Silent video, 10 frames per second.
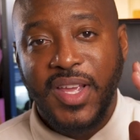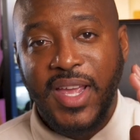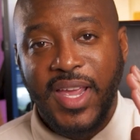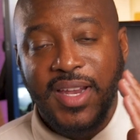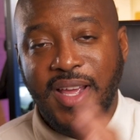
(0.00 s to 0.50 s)

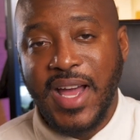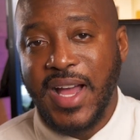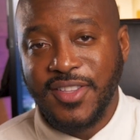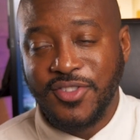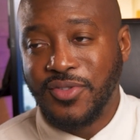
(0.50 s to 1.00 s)
and
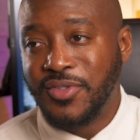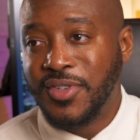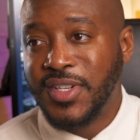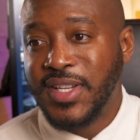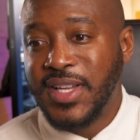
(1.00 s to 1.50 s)
console.
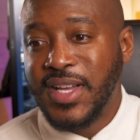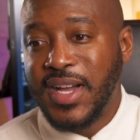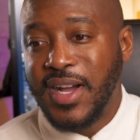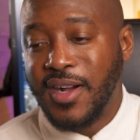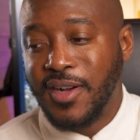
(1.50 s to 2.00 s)

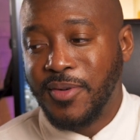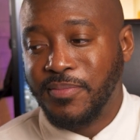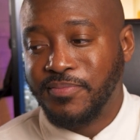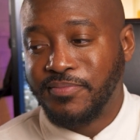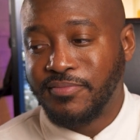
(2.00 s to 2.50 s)

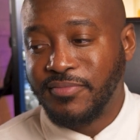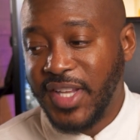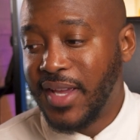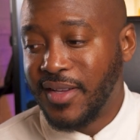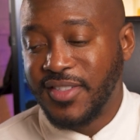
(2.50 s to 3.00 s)

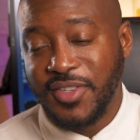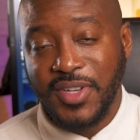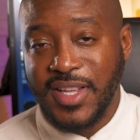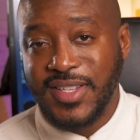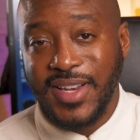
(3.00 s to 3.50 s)
Yeah, so
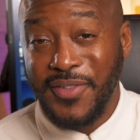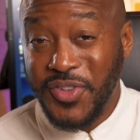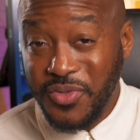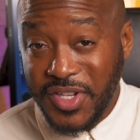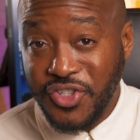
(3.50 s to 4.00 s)
like I said, if
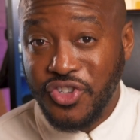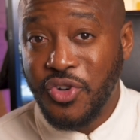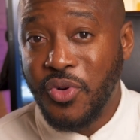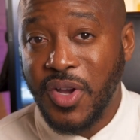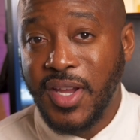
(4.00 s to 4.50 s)
you
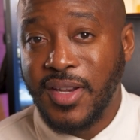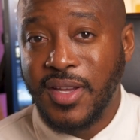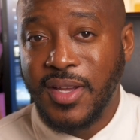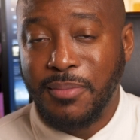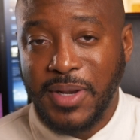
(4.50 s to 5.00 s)
enjoyed
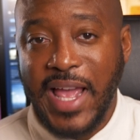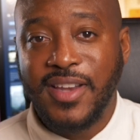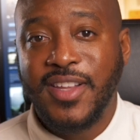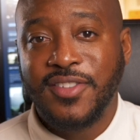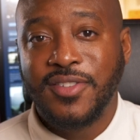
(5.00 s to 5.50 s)

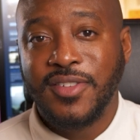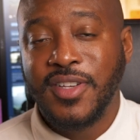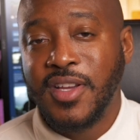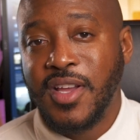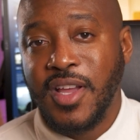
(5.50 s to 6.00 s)
Black Desert,
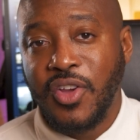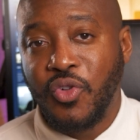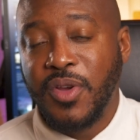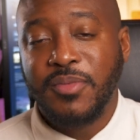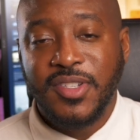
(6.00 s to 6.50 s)

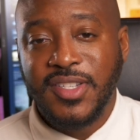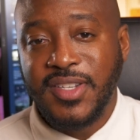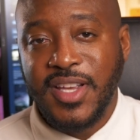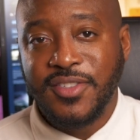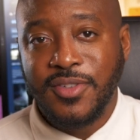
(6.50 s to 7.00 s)
Crimson
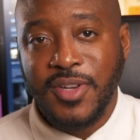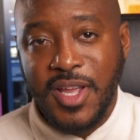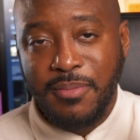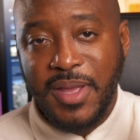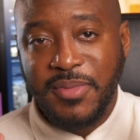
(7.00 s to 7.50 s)
Desert,
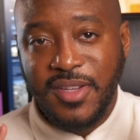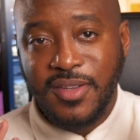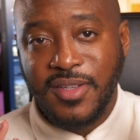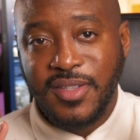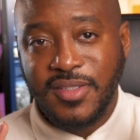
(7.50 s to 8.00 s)

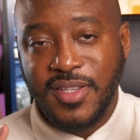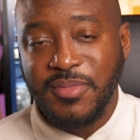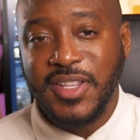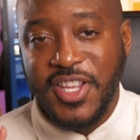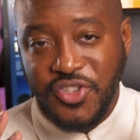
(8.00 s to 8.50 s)
maybe
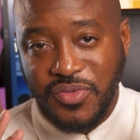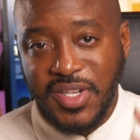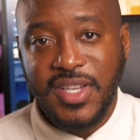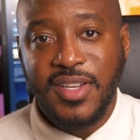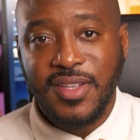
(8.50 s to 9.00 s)
something that you
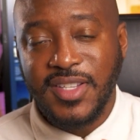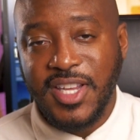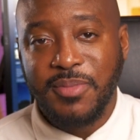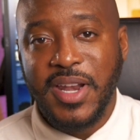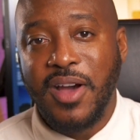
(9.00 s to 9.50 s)
need to
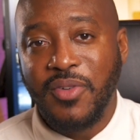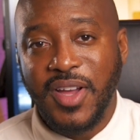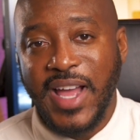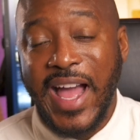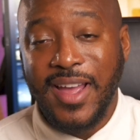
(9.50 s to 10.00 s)
keep an
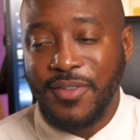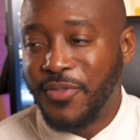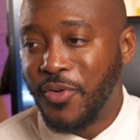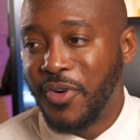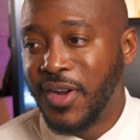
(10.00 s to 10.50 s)
eye out
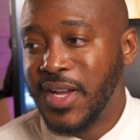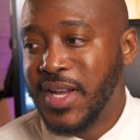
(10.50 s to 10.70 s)
for,